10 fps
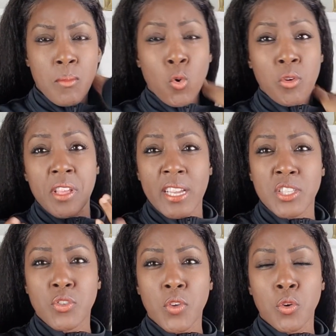or the
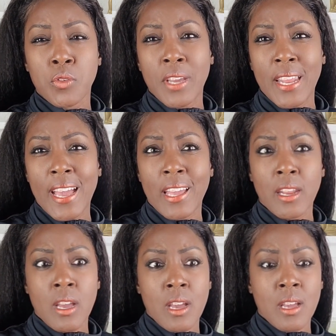interviewer that
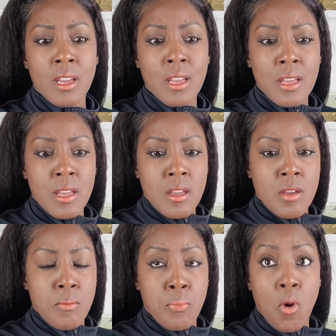had
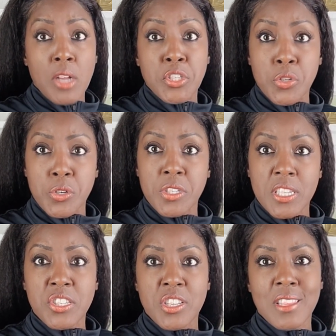brought to her
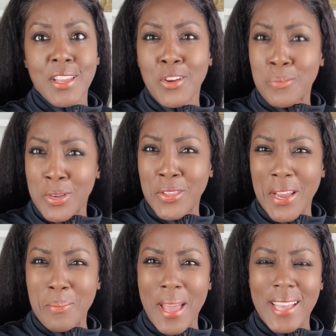attention that her mother
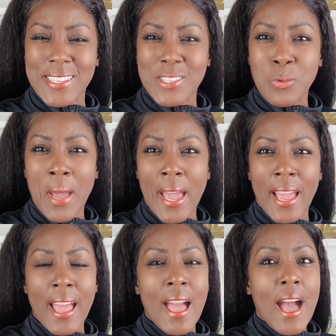had passed away.